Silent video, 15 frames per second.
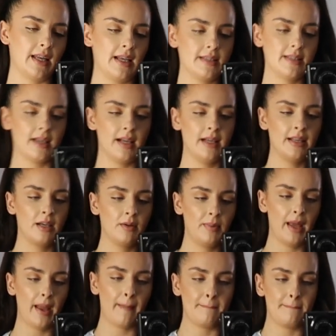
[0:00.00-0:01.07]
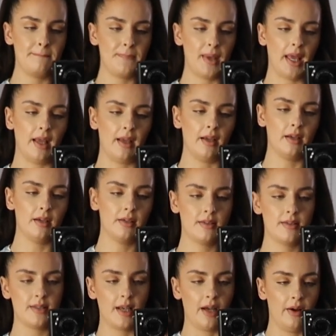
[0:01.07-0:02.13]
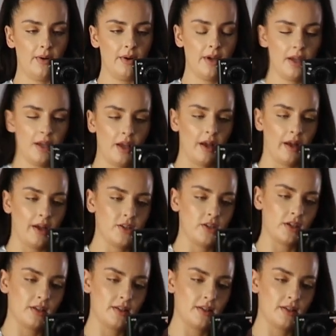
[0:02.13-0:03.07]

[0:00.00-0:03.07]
it is a little bit big. So as you